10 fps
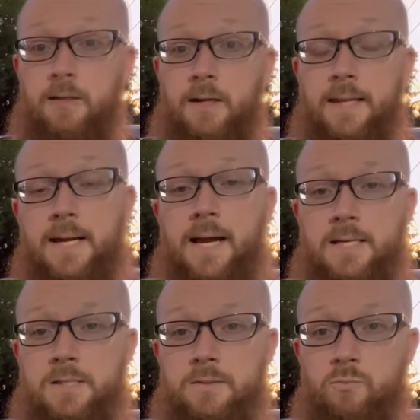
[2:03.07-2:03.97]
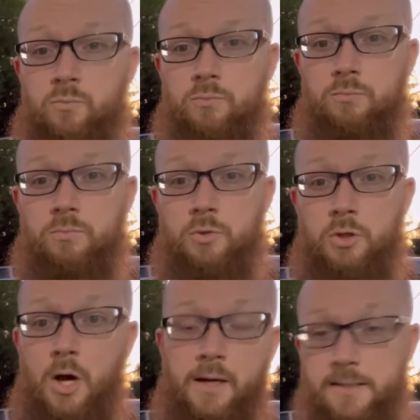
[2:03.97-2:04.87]
and that has
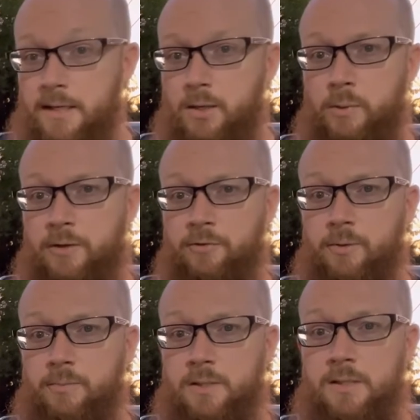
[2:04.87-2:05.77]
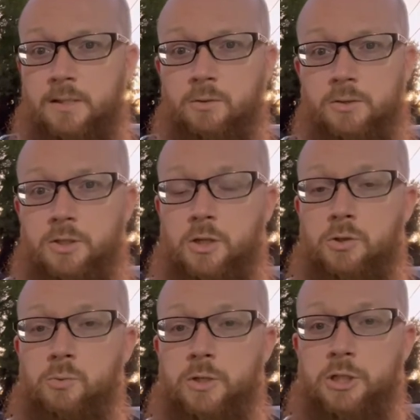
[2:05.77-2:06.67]
not taken away from the
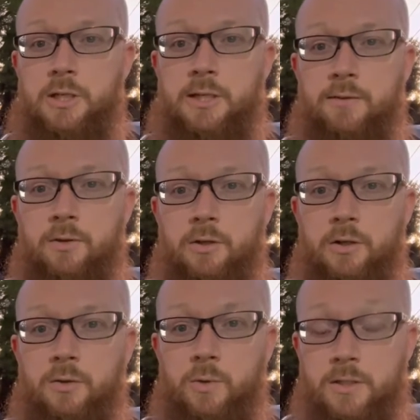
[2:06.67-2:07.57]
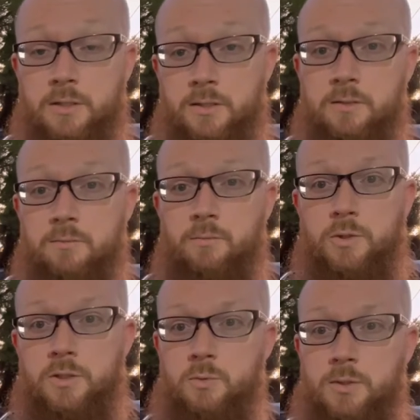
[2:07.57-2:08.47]
structural rigidity of the hood, which is
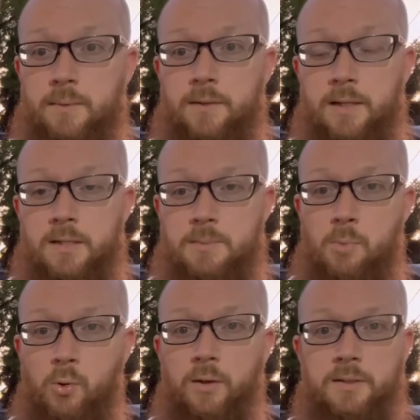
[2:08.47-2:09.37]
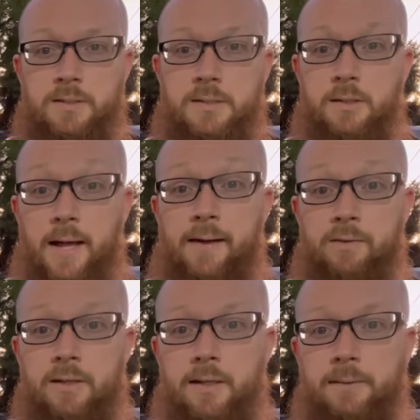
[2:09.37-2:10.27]
something that's important to still have
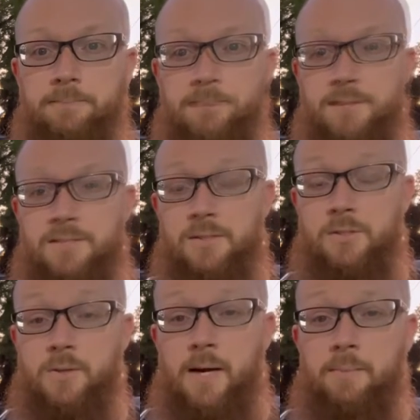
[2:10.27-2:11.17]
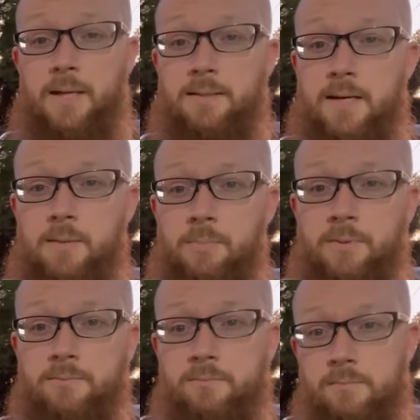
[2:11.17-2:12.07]
in there. So let's grab that tape,
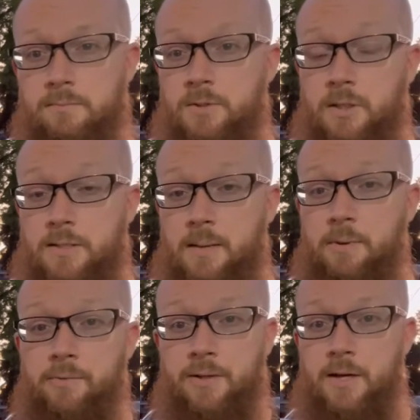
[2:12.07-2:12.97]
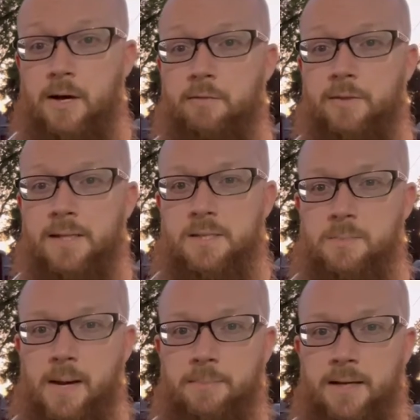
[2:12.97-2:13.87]
start taping everything off, get this
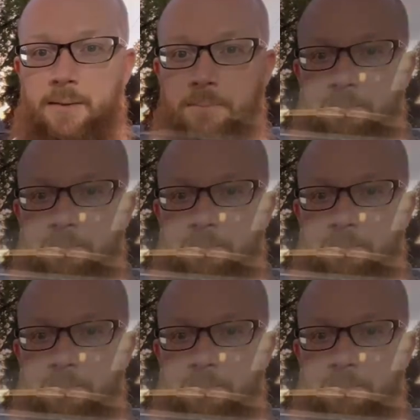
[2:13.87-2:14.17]
mapped out.